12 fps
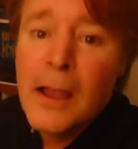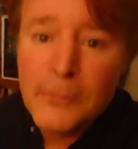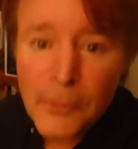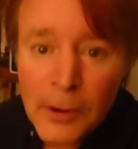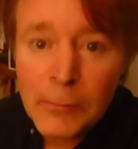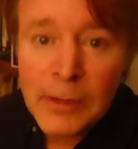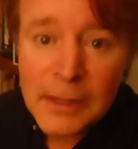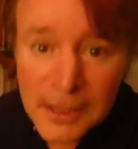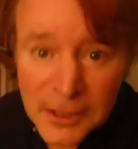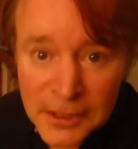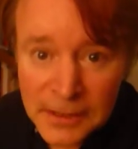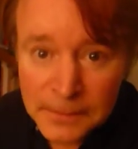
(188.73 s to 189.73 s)
for a
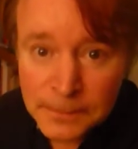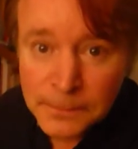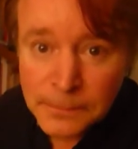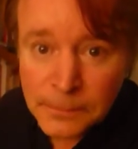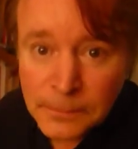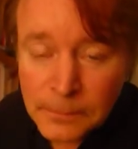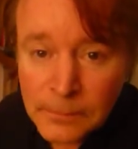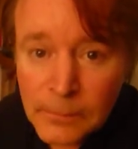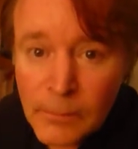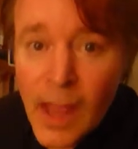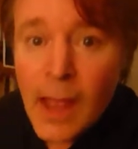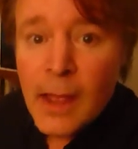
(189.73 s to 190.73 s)
religion
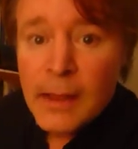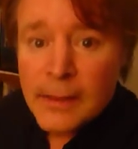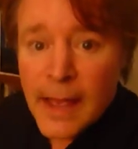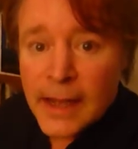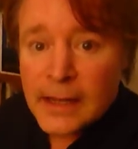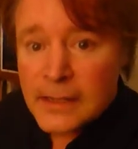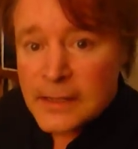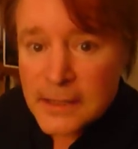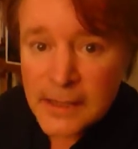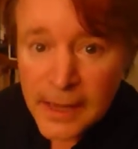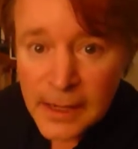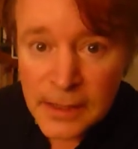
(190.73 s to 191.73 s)
that
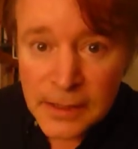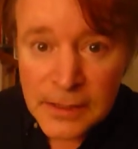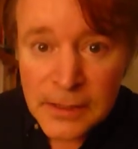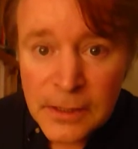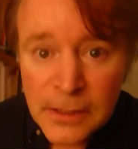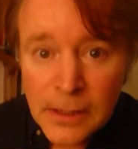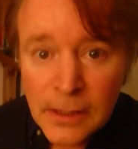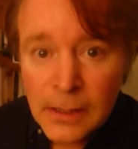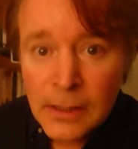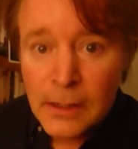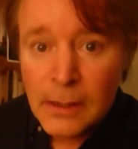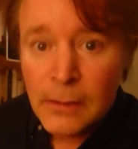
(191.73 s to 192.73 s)
says
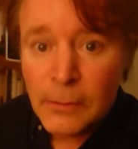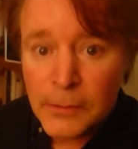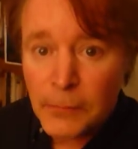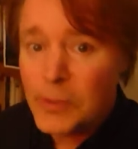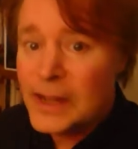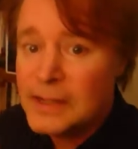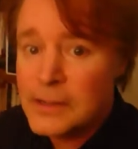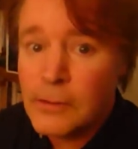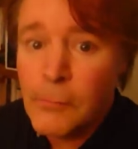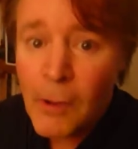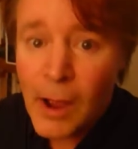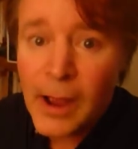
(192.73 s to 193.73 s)
the
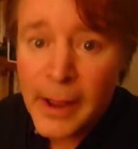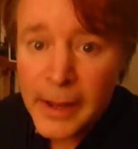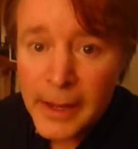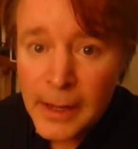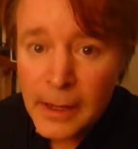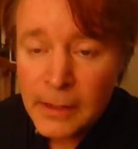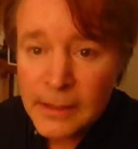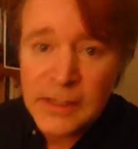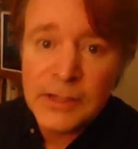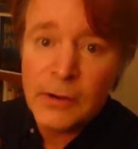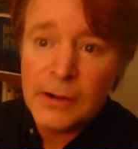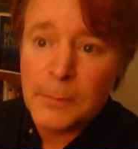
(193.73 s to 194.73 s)
reason why this
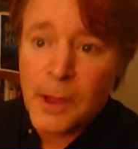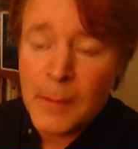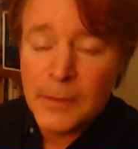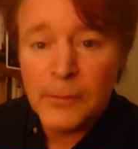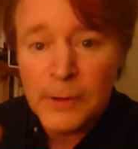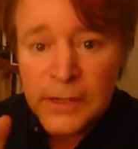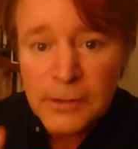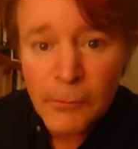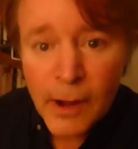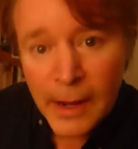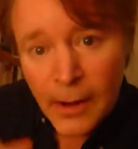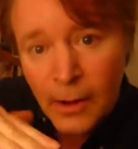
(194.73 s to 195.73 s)
is according to Muhammad. The reason
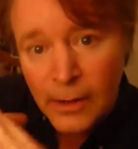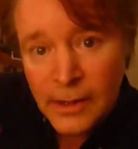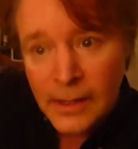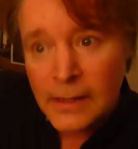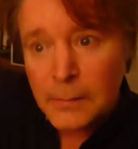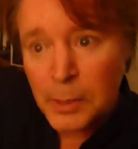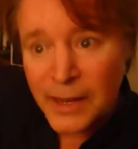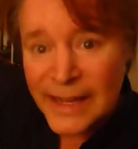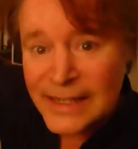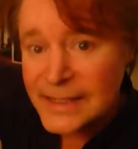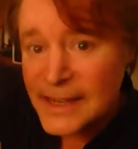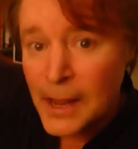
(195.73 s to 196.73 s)
why Allah
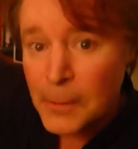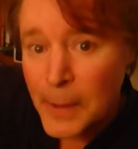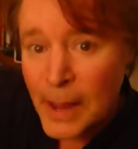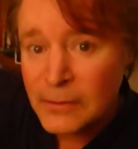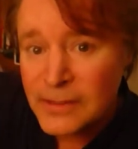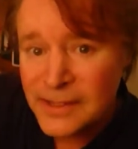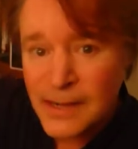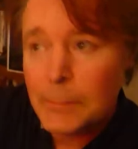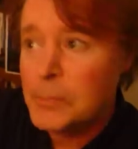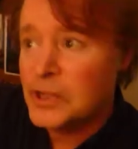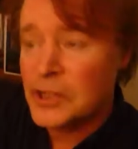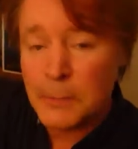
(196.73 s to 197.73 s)
place down mountains, not
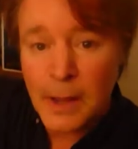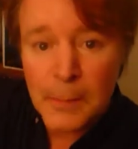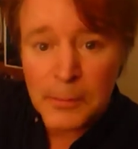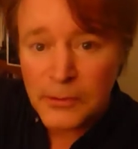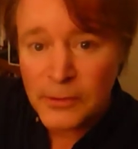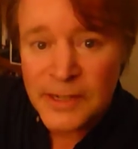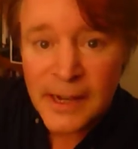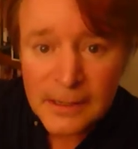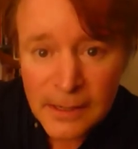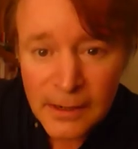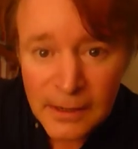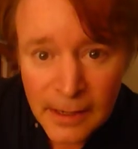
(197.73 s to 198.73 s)
push them up through
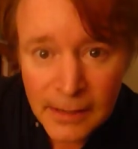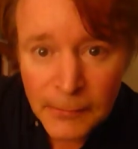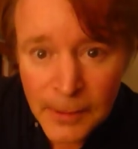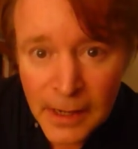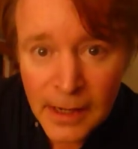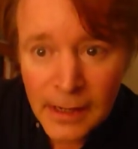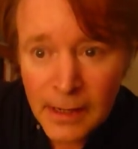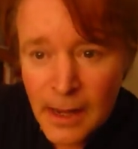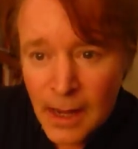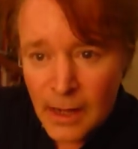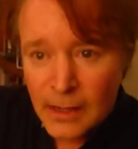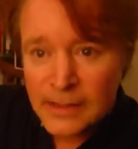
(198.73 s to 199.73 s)
uh, uh,
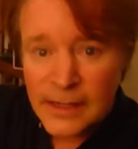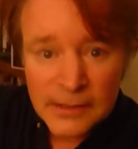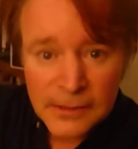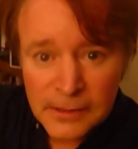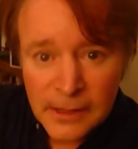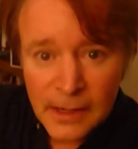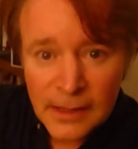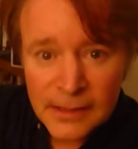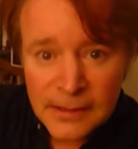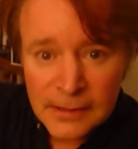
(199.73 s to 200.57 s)
tec uh,